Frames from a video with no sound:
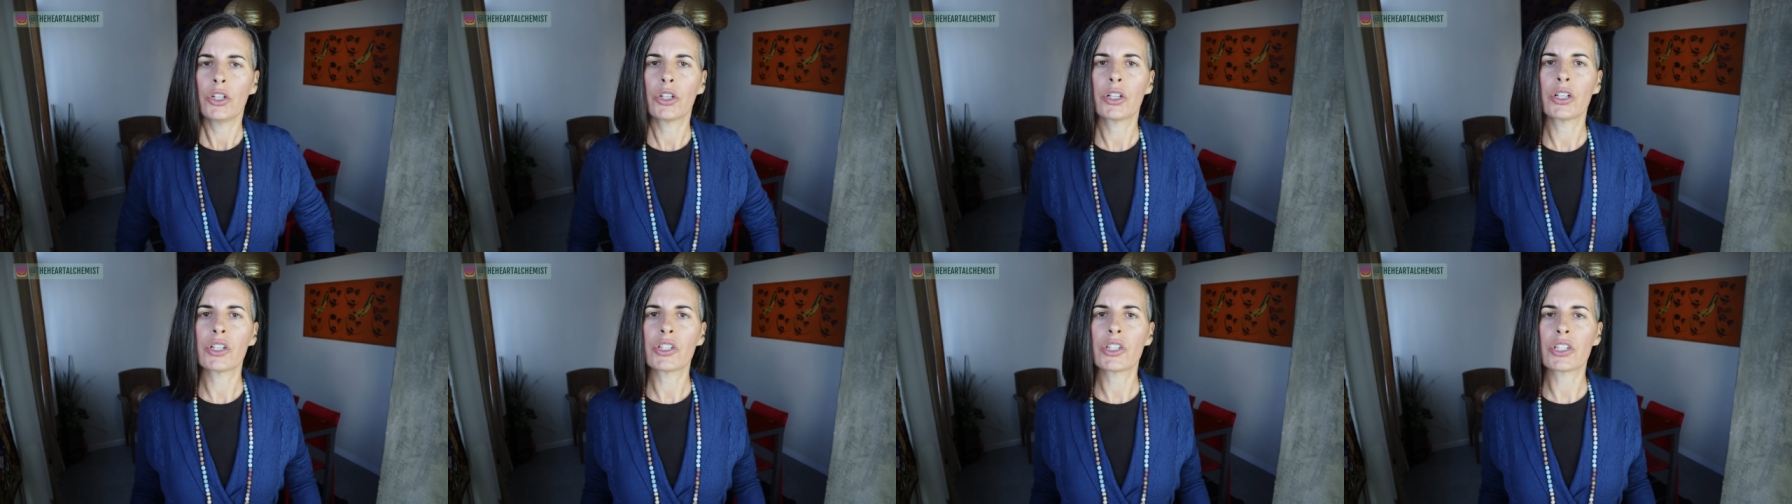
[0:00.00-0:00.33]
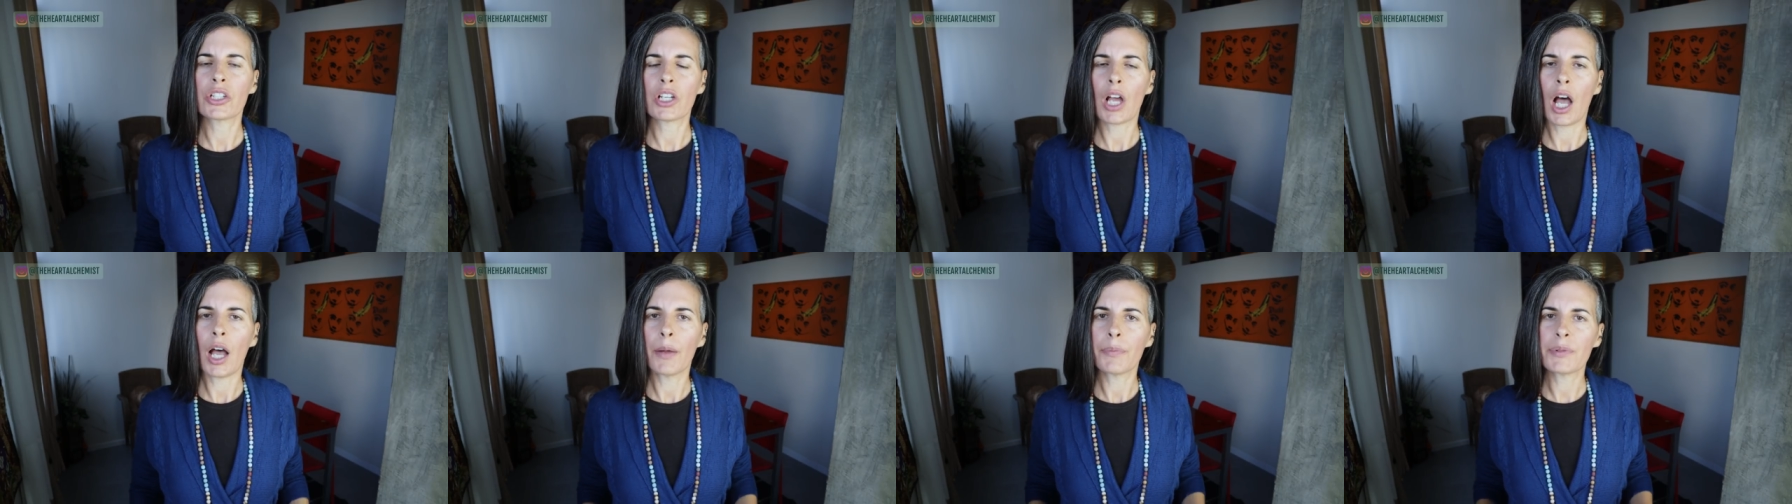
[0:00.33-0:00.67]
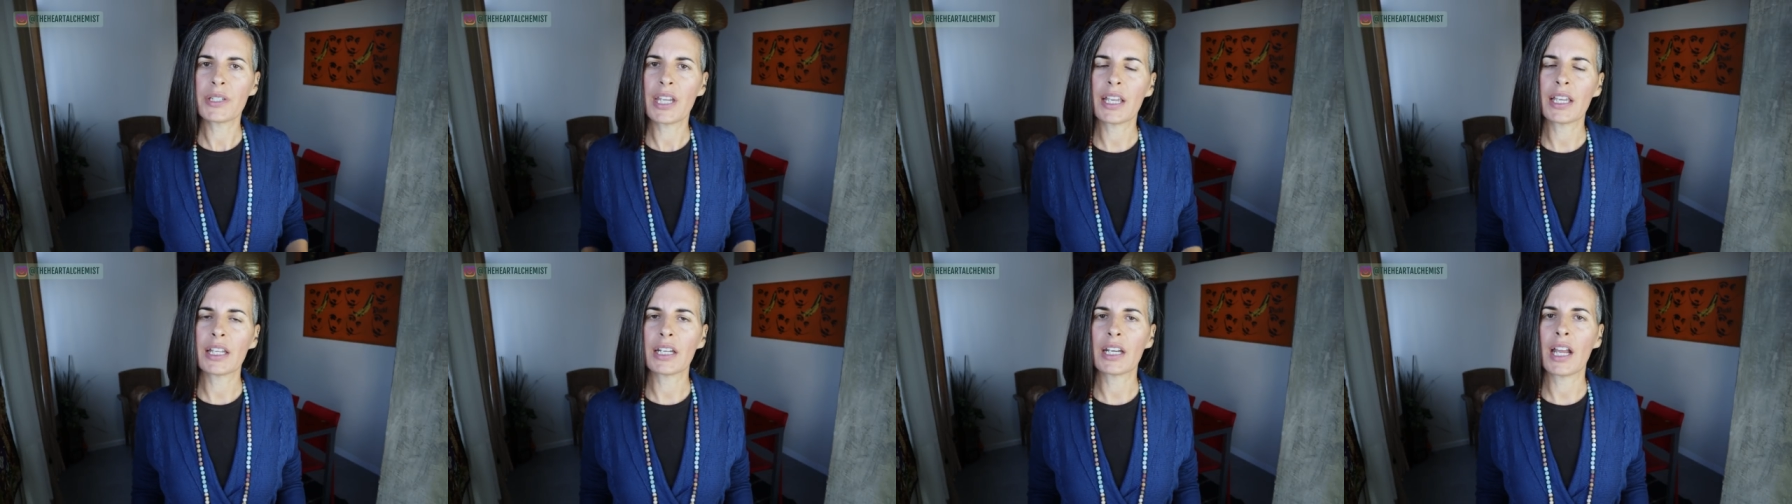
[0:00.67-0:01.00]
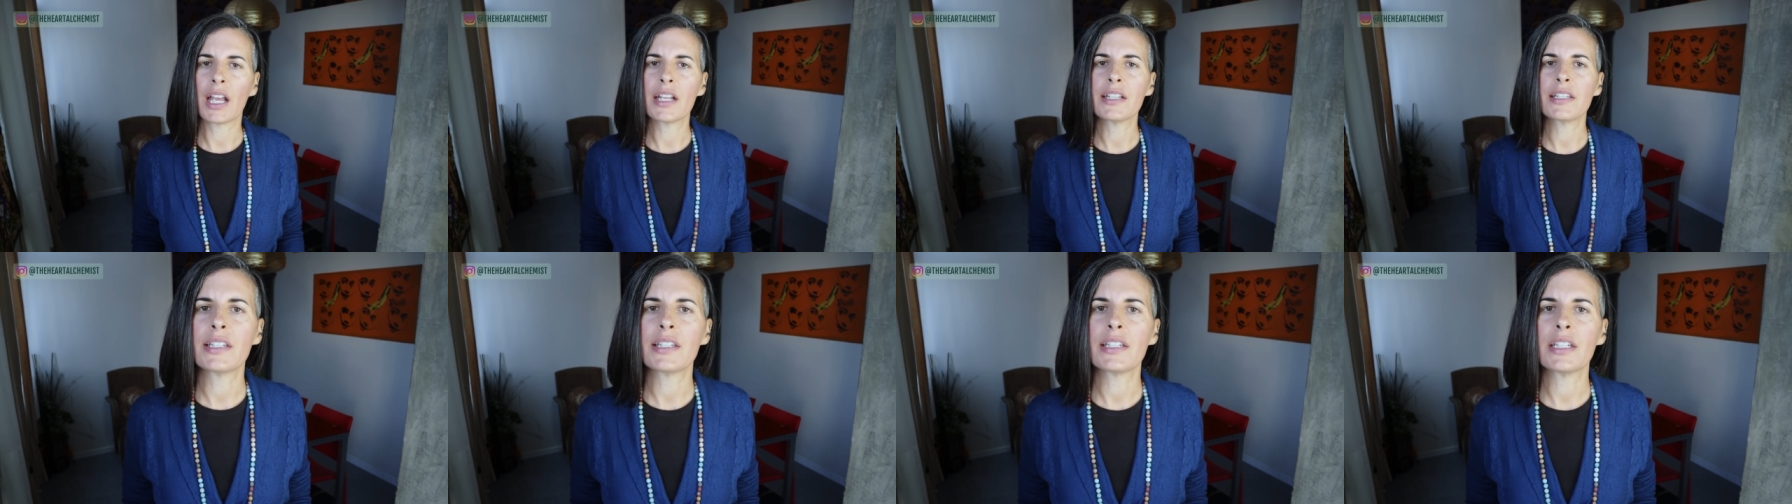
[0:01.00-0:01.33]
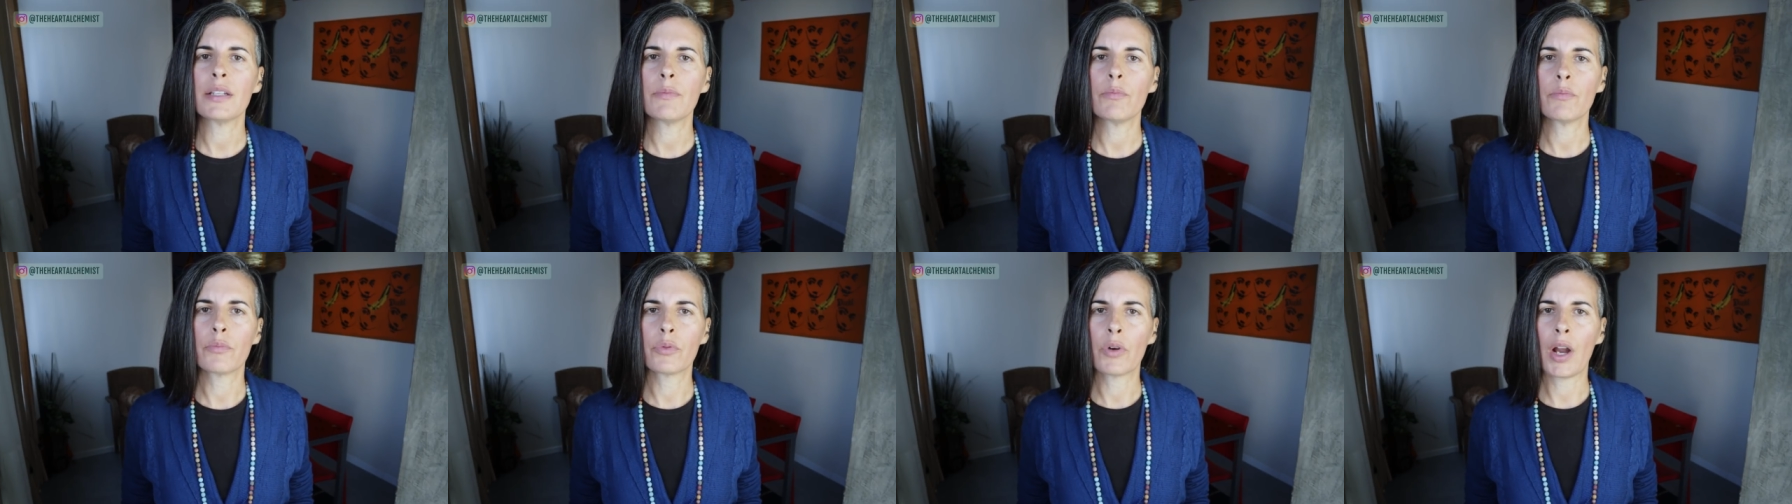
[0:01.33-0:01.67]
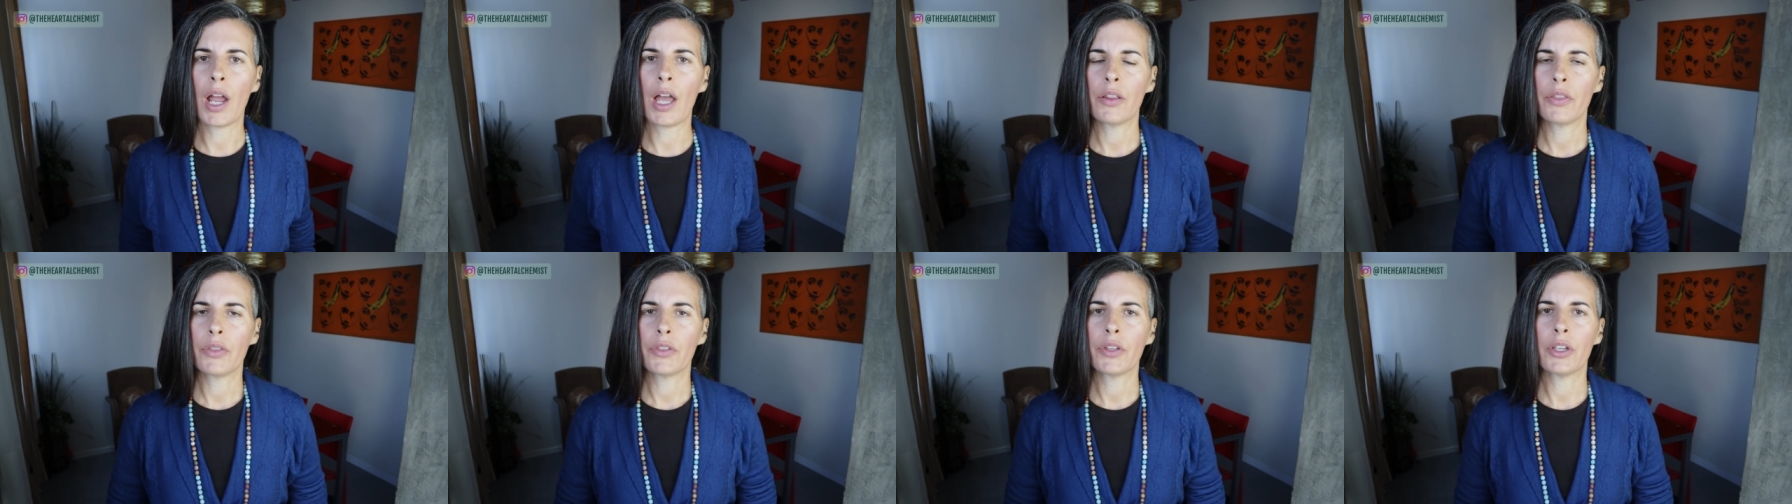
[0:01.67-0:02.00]
you're gonna stop, take a nice deep
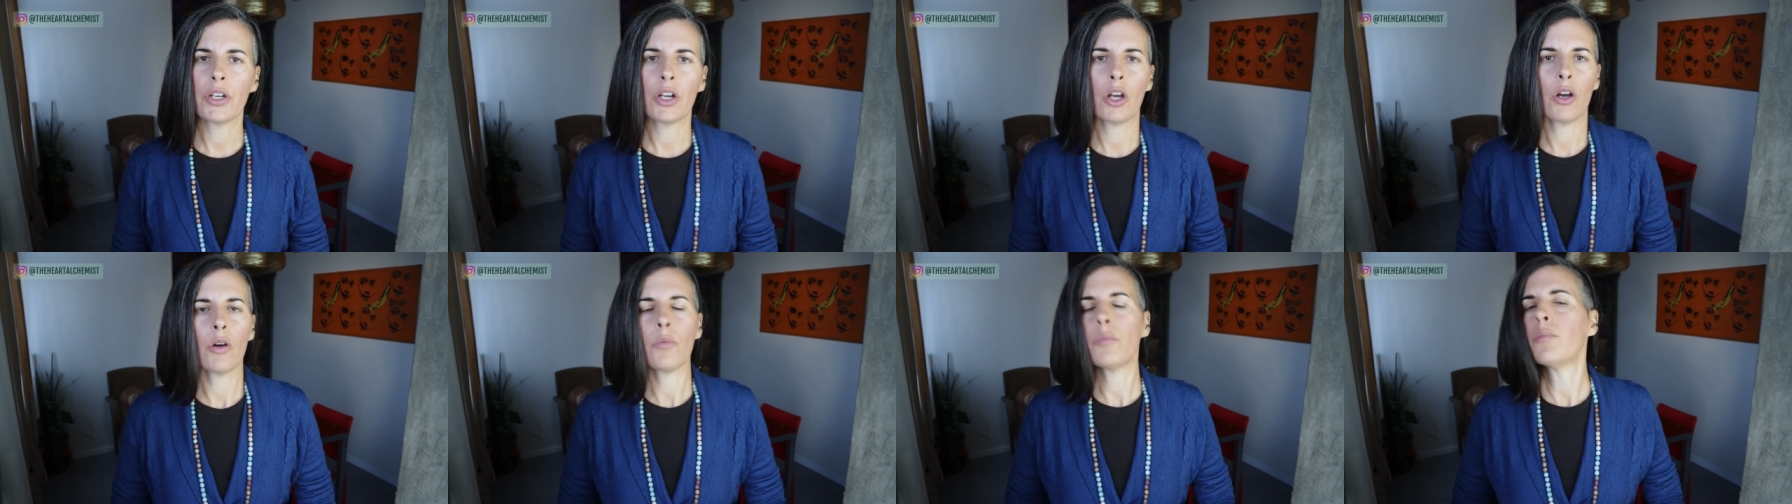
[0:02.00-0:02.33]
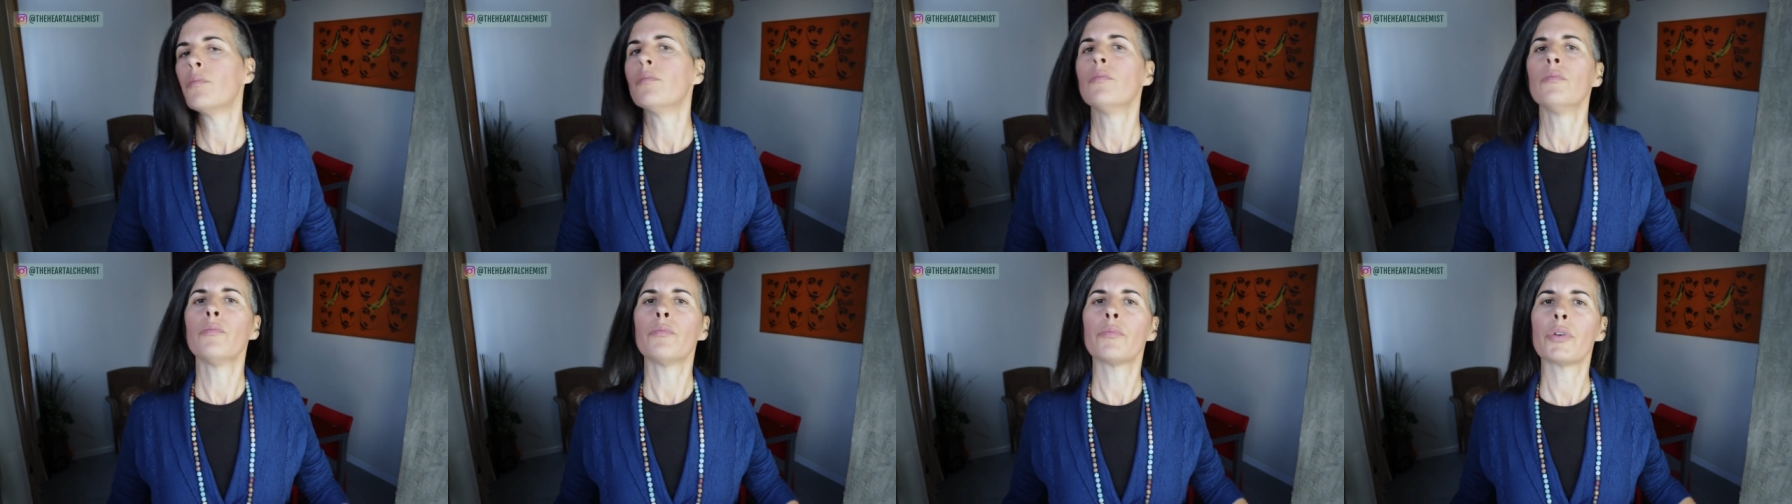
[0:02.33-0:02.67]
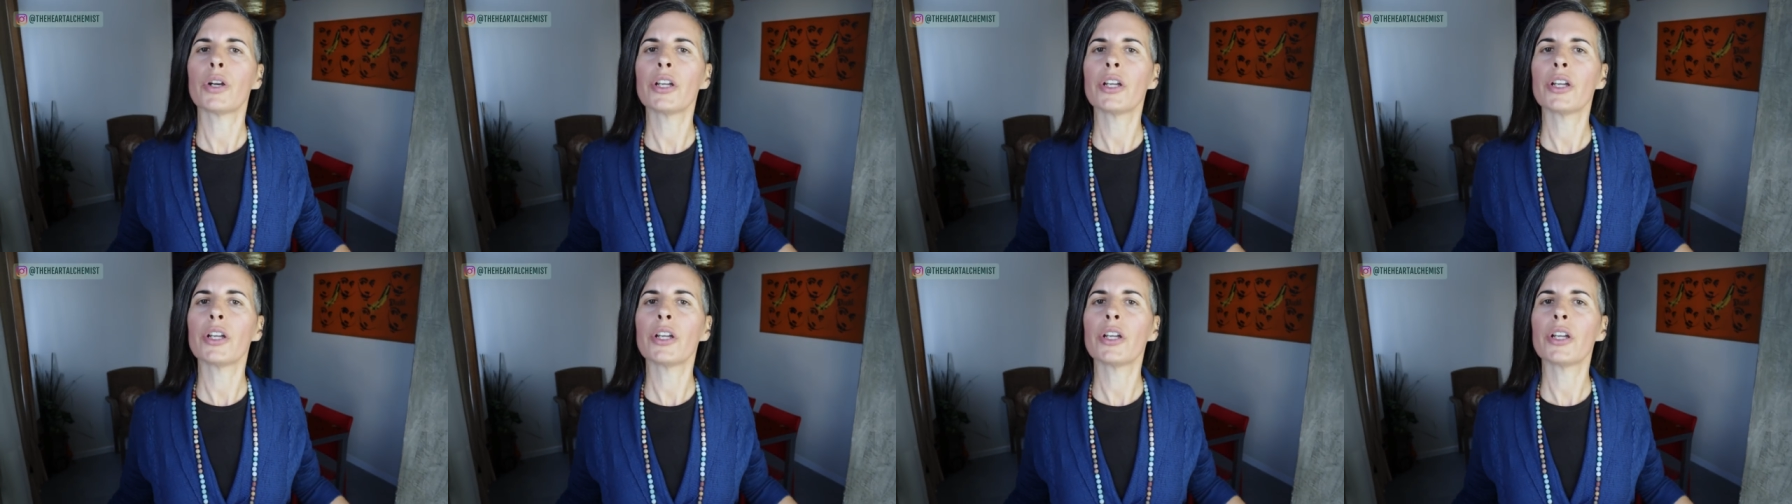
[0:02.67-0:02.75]
breath, you know,